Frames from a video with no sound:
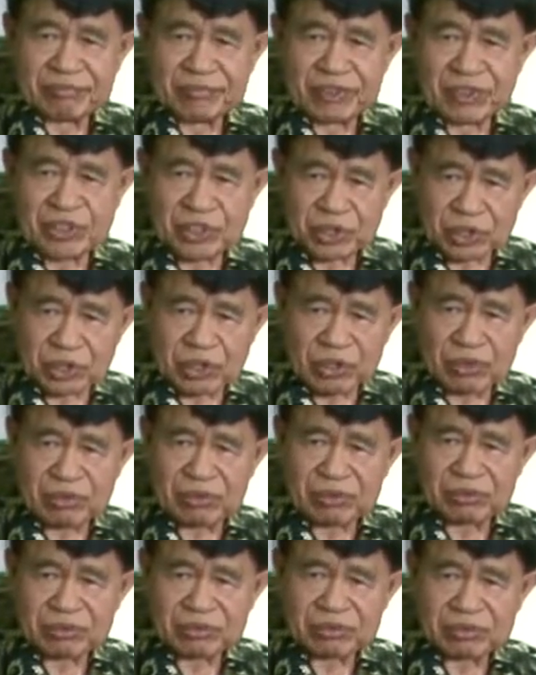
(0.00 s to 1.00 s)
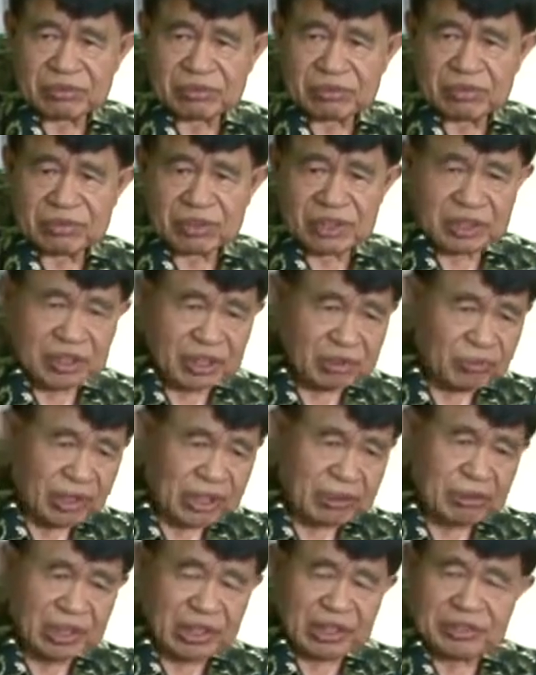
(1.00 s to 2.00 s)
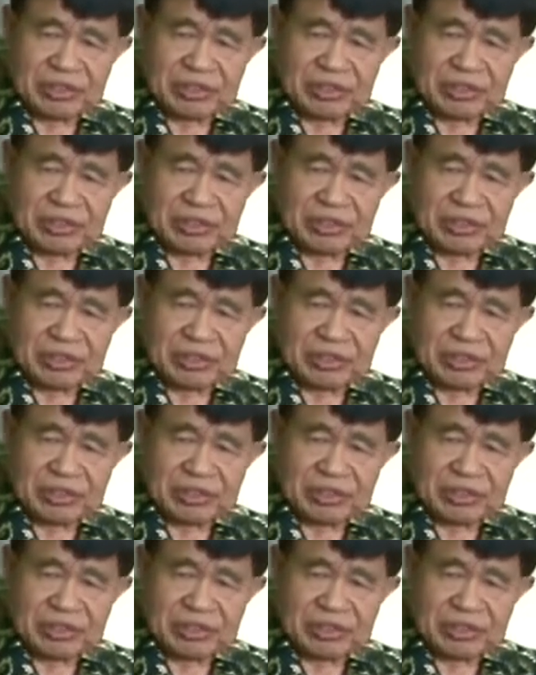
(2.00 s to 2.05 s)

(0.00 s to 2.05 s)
It's true. In the Bible,